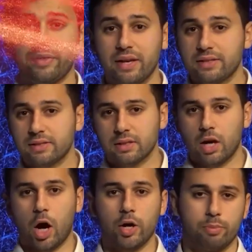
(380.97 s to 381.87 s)
this,
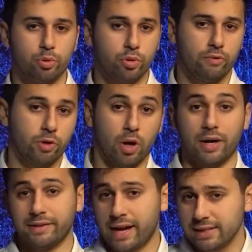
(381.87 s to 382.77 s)
unapproved or
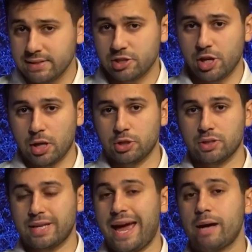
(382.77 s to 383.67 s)
untested
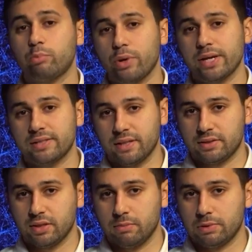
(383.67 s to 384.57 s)
changes can break
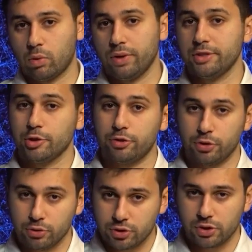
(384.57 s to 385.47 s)
systems or
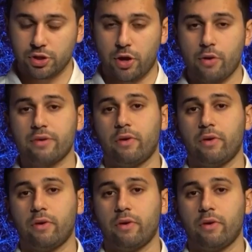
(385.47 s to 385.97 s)
introduce security